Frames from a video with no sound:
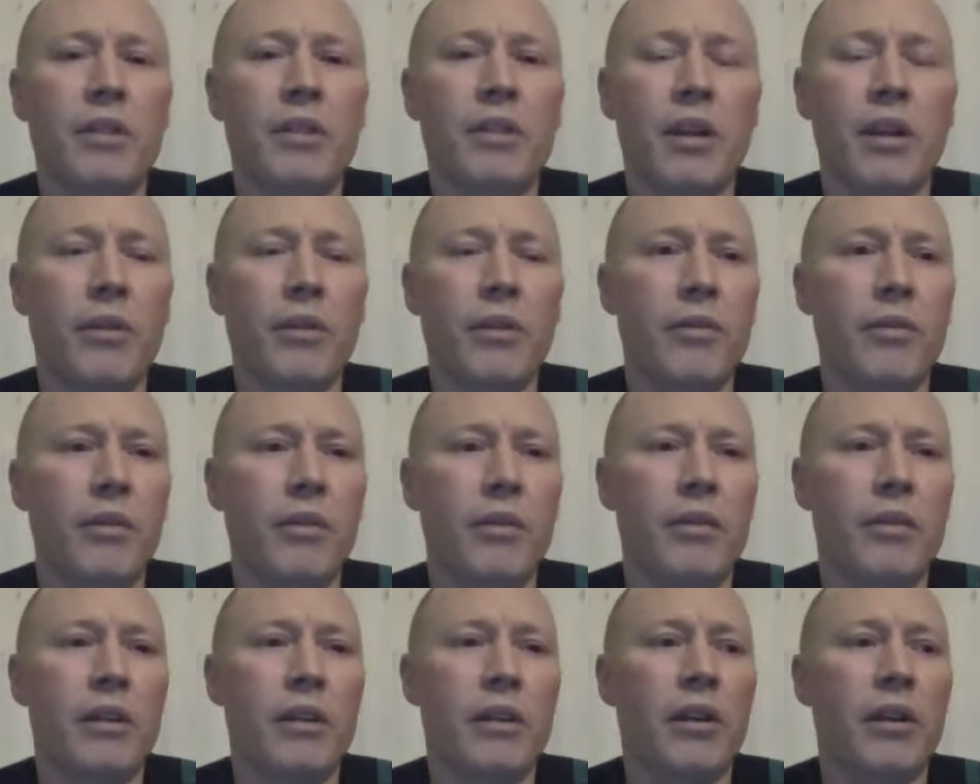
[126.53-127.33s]
So
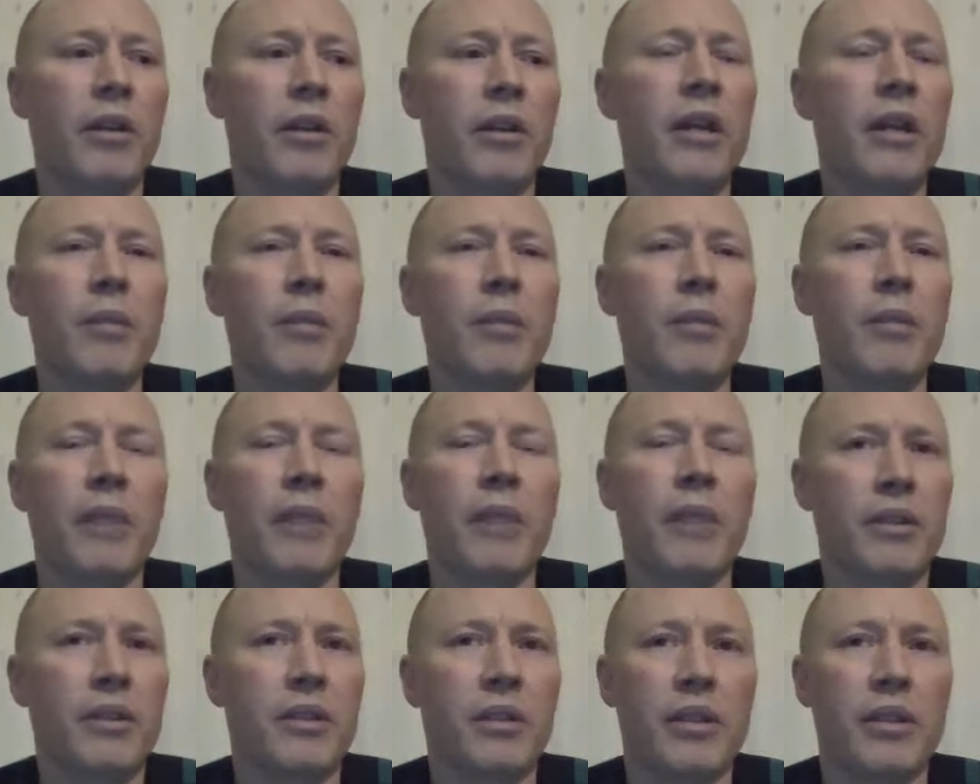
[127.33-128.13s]
you know,
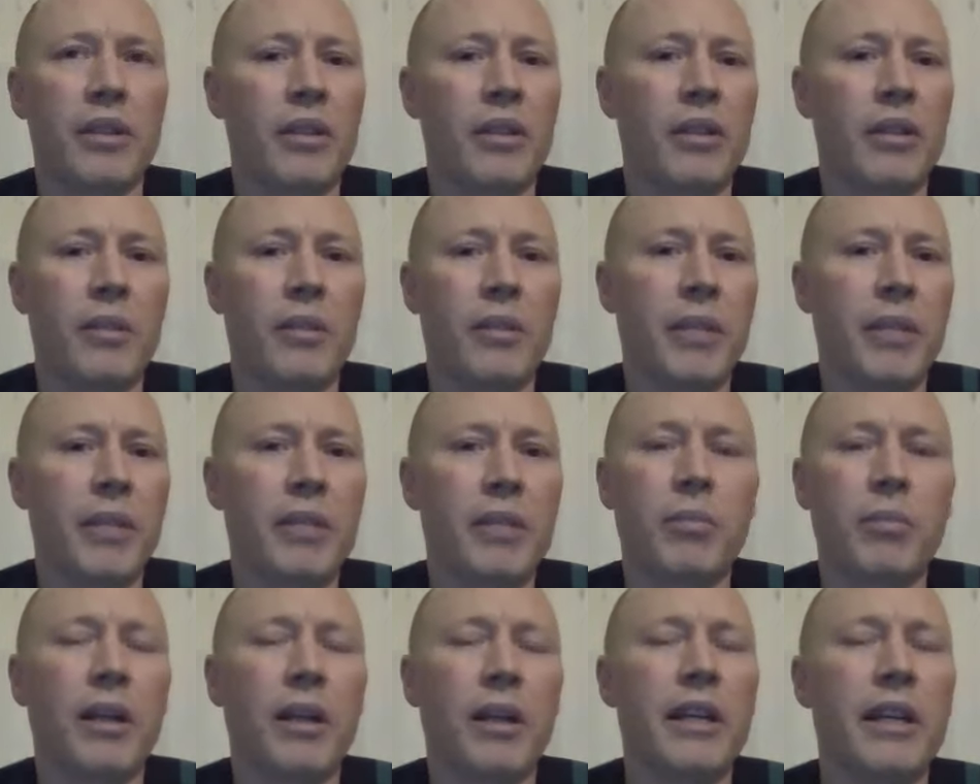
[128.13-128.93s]
basically the, the,
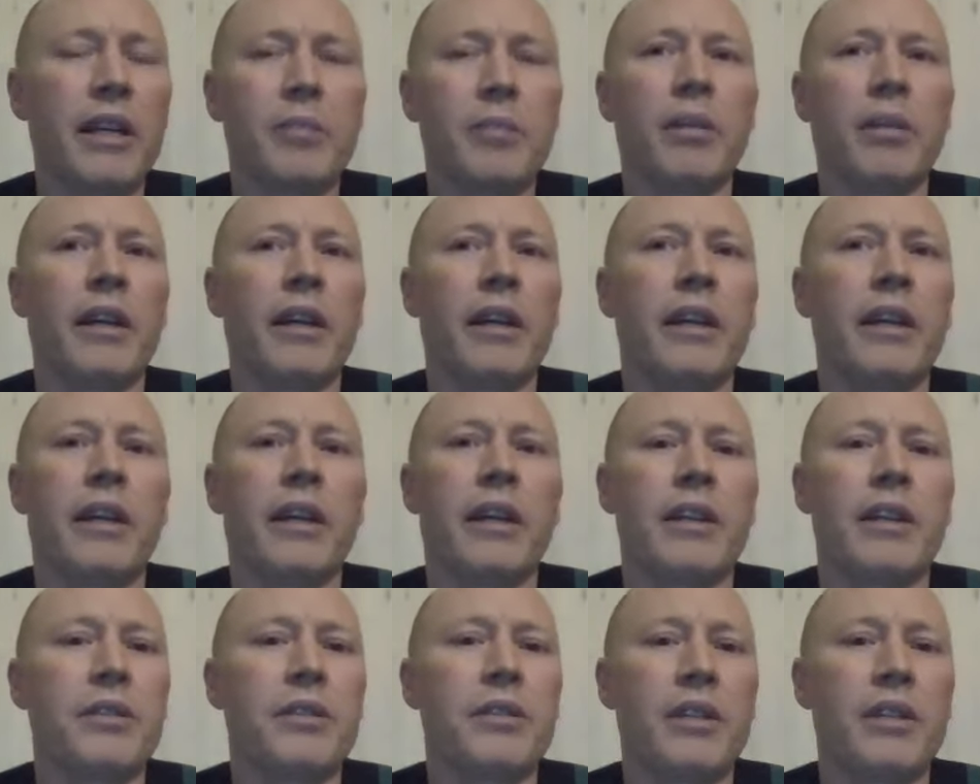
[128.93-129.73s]
best players playing
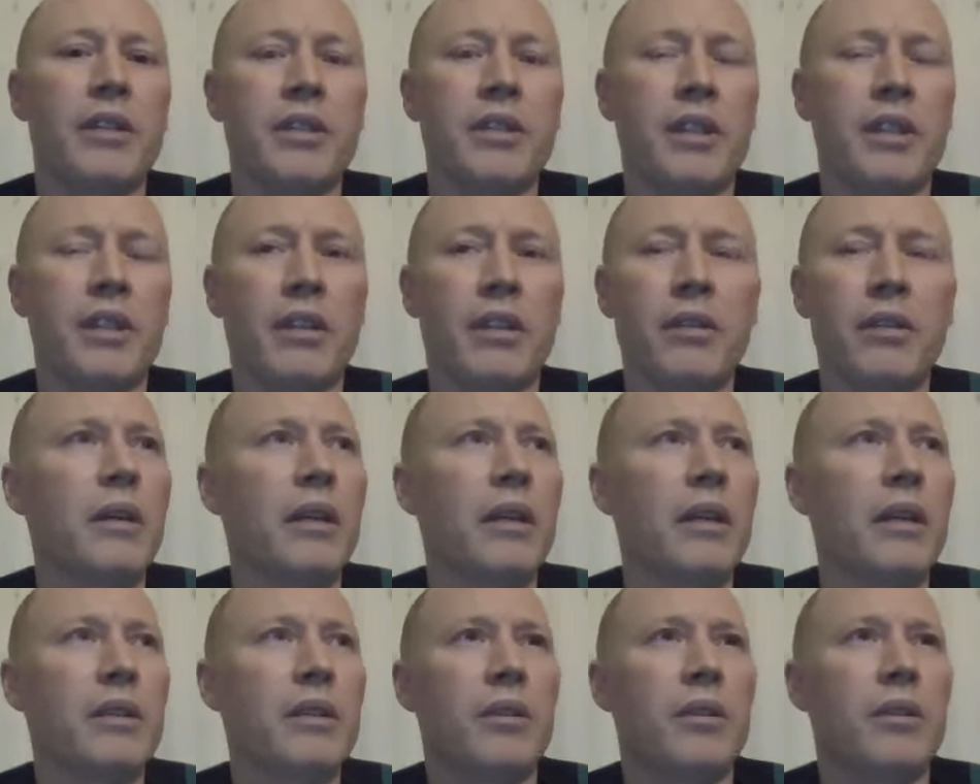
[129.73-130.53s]
against each other.
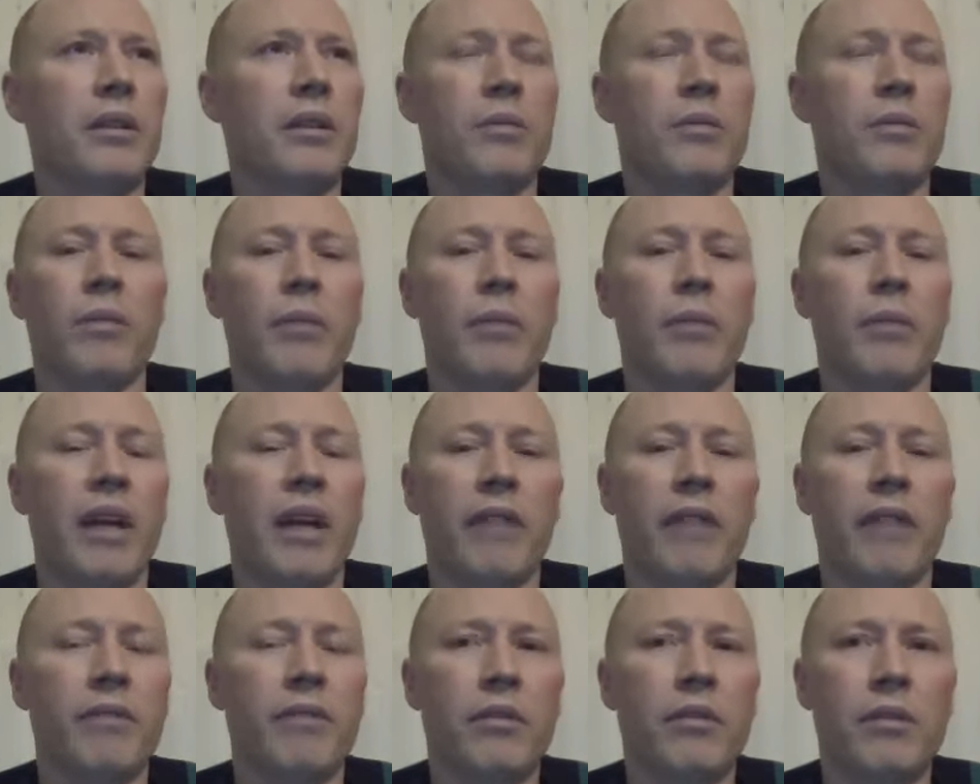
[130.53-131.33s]
It's it's what we
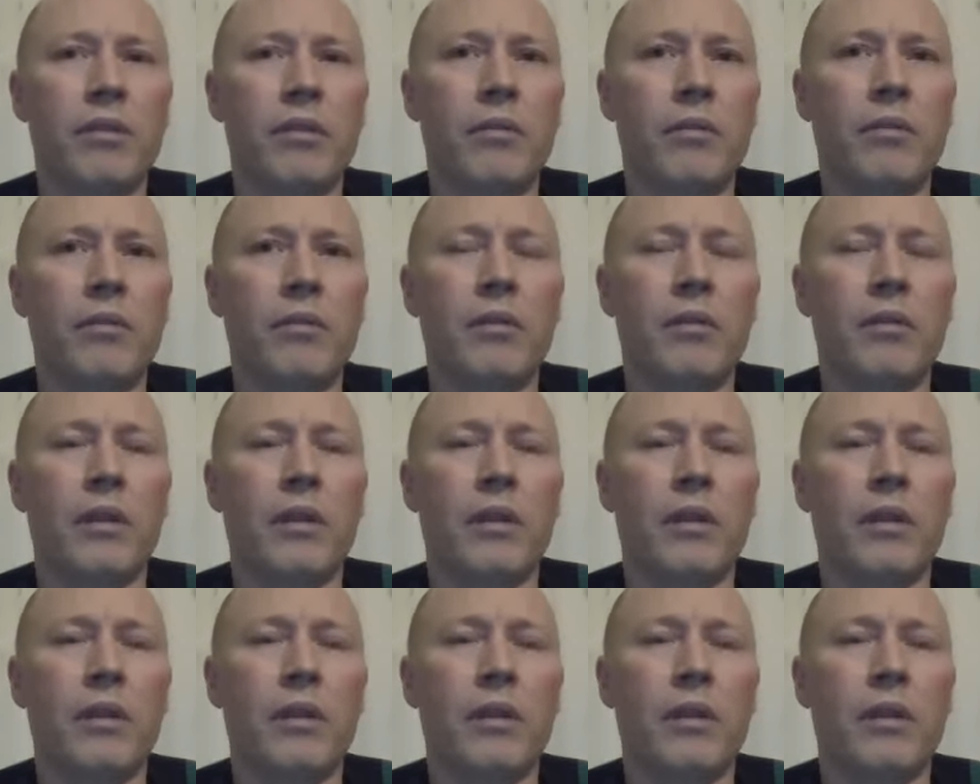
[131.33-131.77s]
have to do.